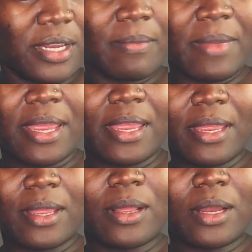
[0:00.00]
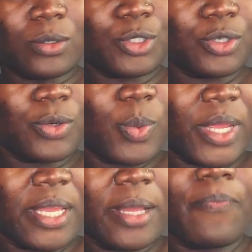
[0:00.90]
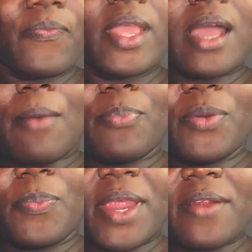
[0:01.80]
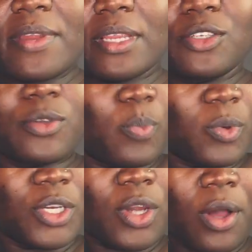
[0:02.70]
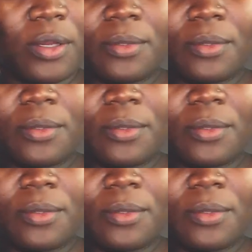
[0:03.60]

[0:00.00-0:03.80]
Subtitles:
my closure wig. I'm preparing to put it on,